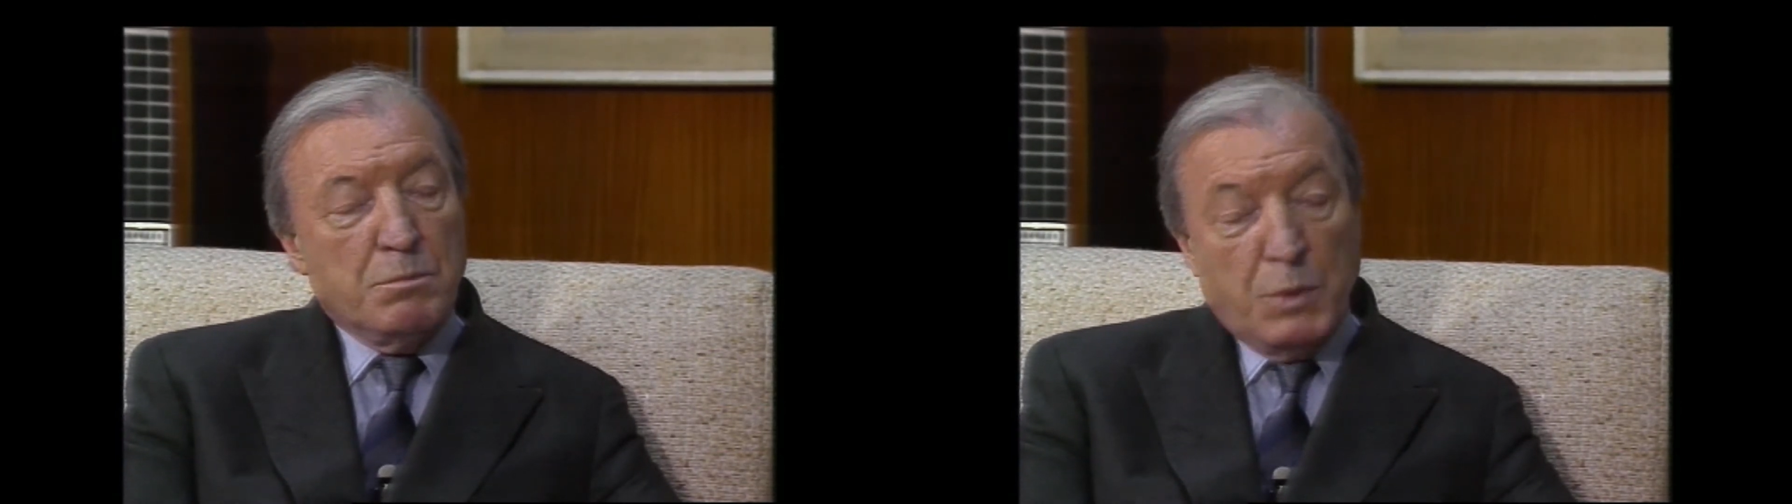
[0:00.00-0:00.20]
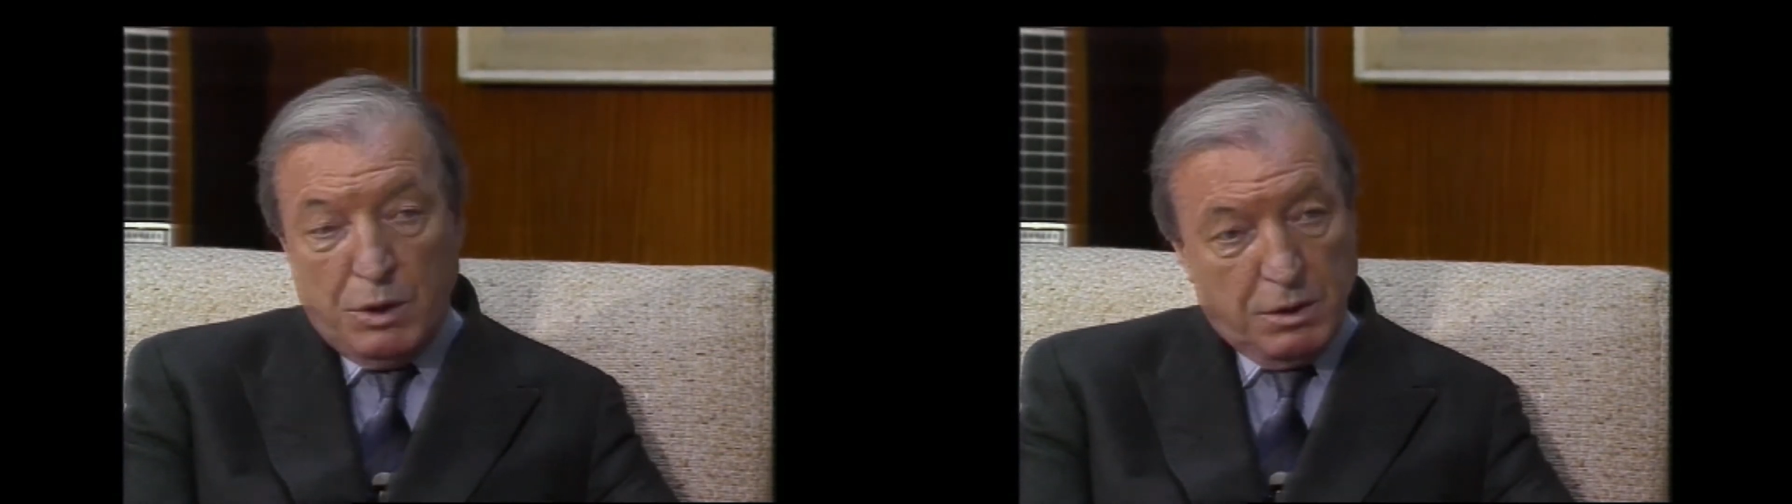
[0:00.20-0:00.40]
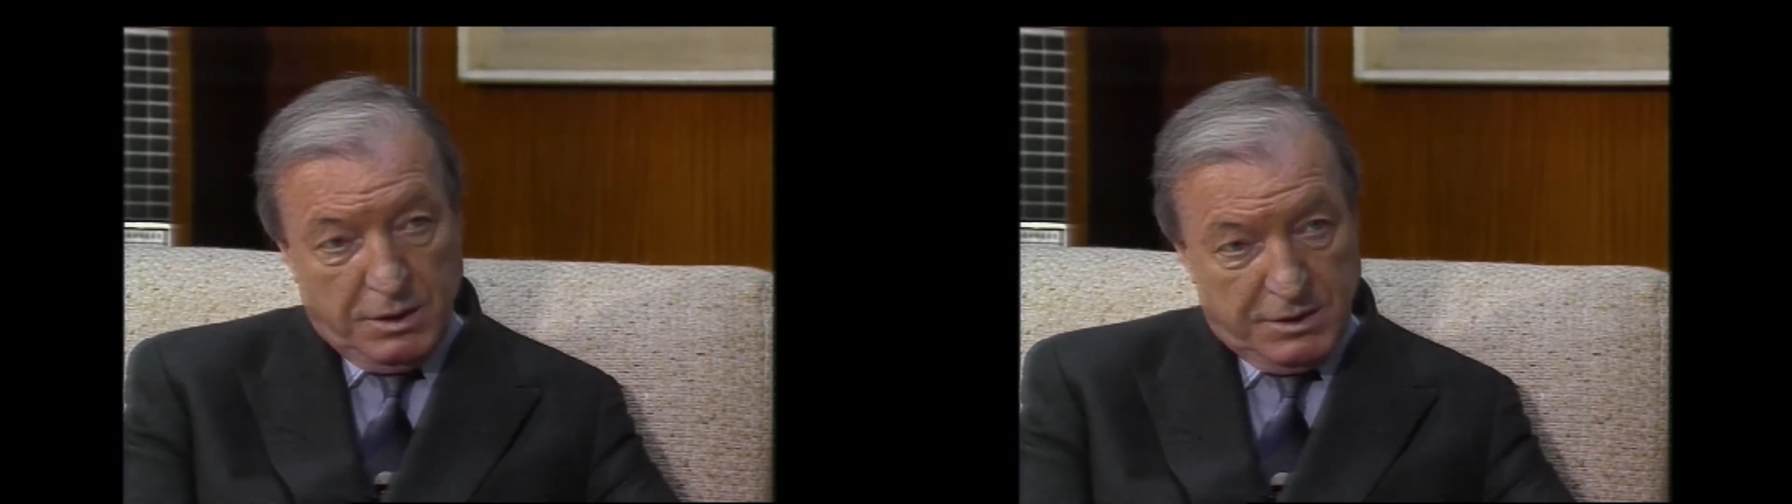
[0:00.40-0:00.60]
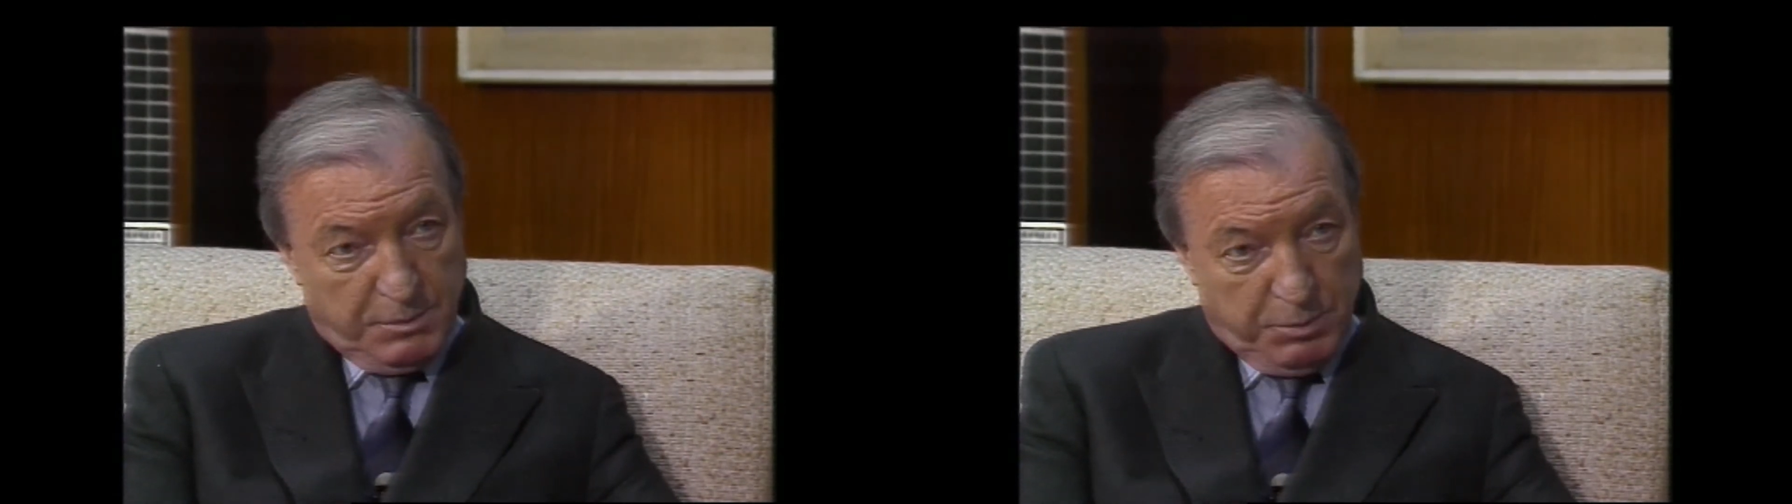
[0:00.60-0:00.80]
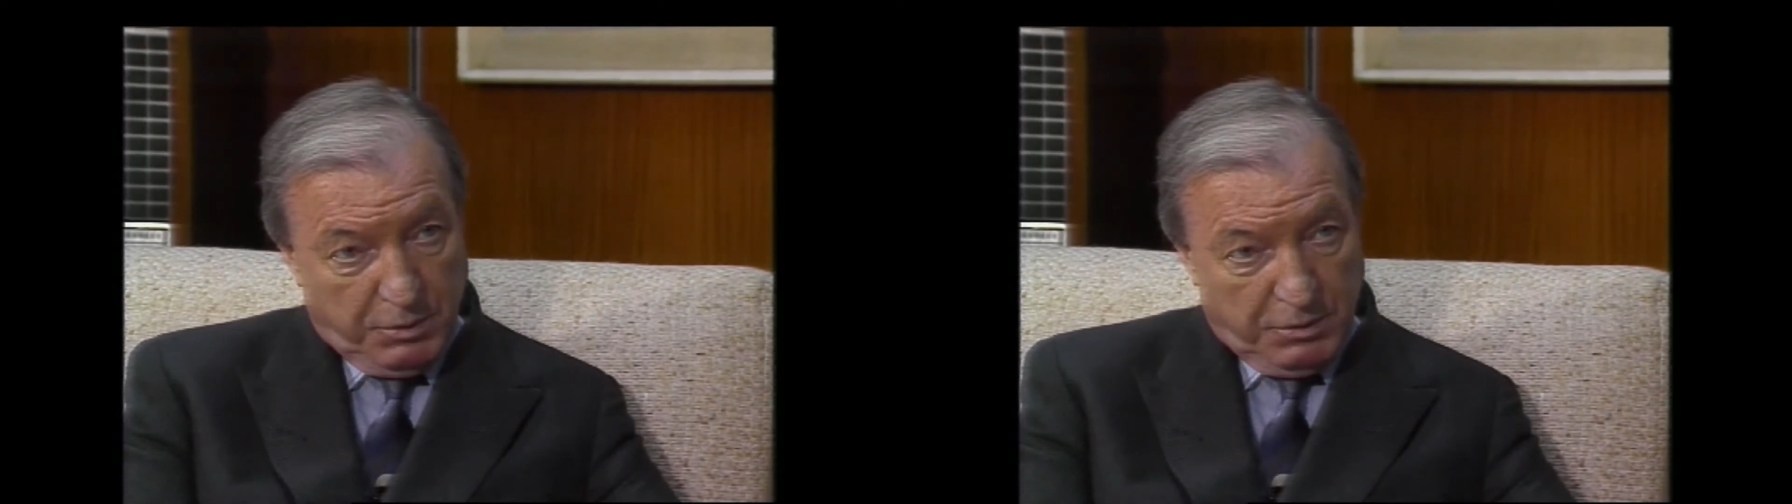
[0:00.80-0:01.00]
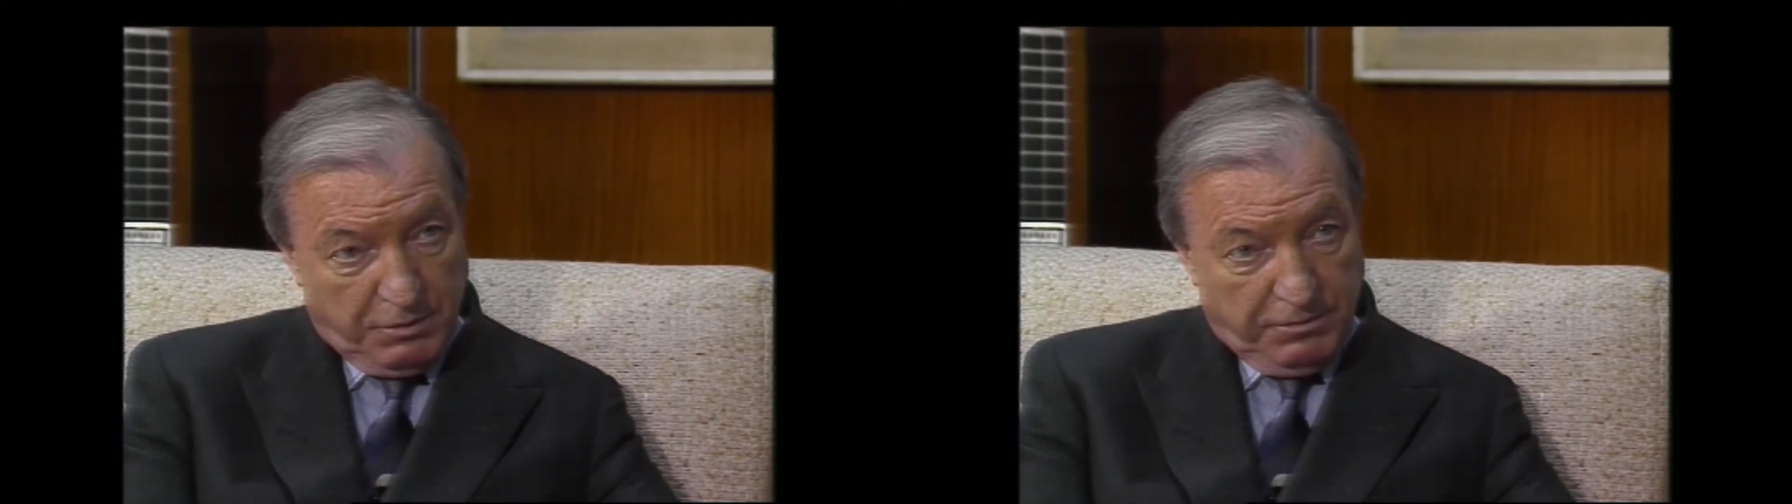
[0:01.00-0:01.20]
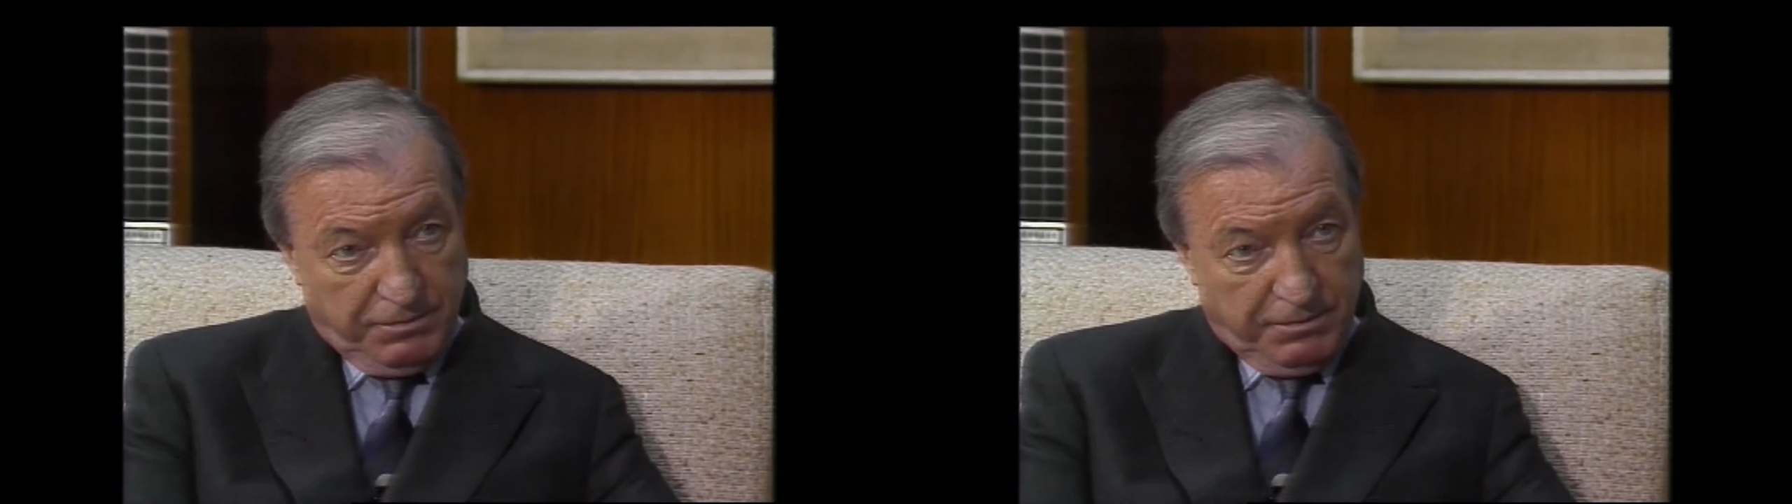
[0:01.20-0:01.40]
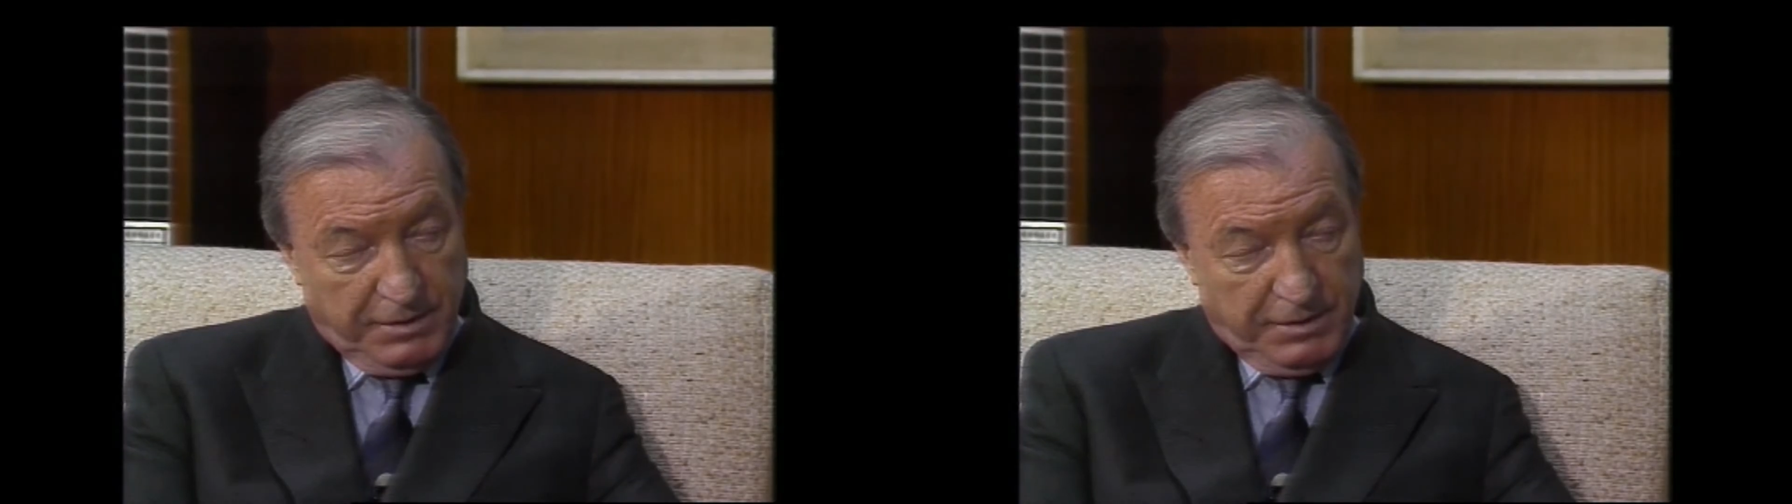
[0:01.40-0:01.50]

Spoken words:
morally supportive